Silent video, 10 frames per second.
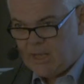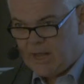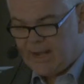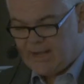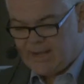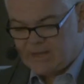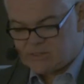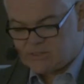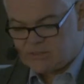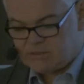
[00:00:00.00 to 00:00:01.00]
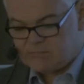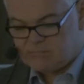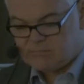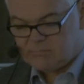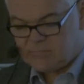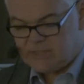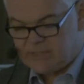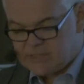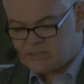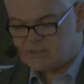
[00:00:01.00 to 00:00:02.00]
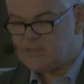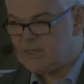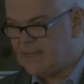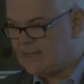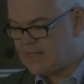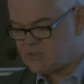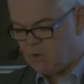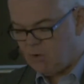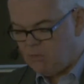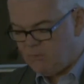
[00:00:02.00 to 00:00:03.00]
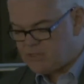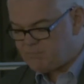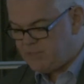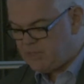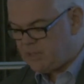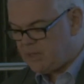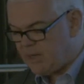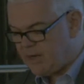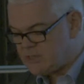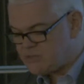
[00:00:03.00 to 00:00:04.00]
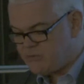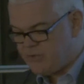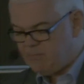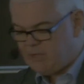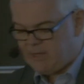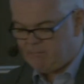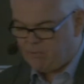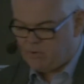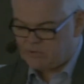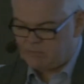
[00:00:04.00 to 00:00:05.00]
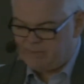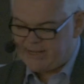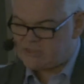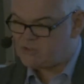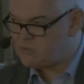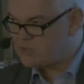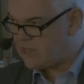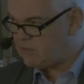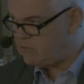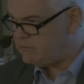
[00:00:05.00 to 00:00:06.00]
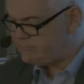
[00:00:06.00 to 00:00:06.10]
Reykjanes is and has always been an extremely important place to settle,